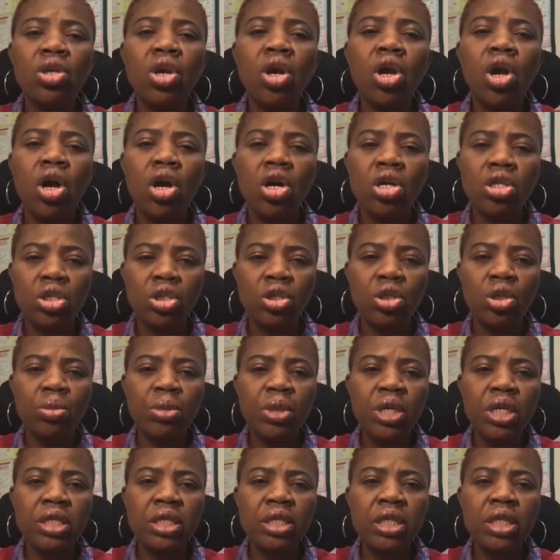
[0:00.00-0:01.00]
your
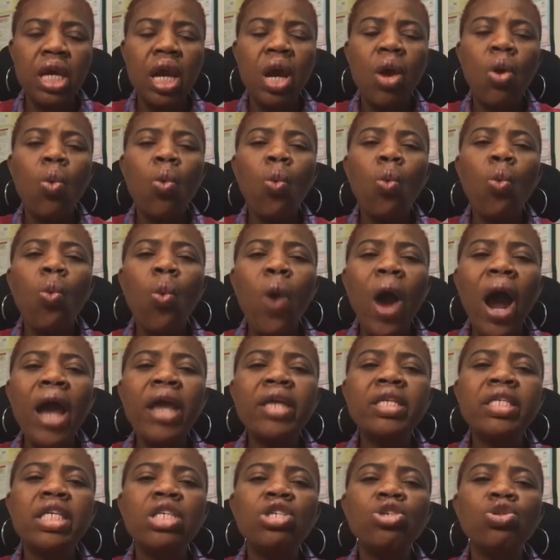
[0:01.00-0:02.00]
customers,
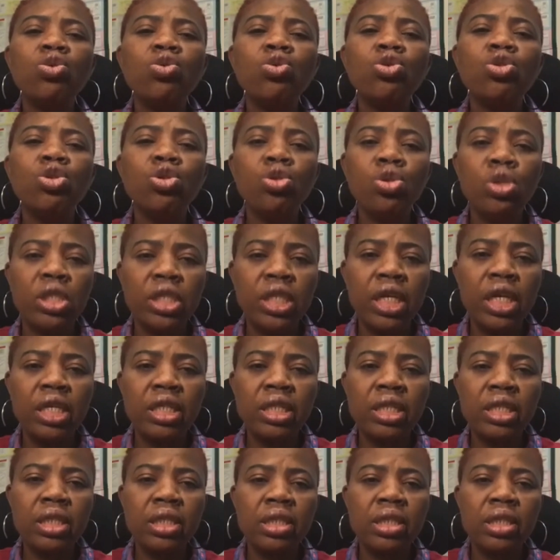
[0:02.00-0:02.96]
why they should use it.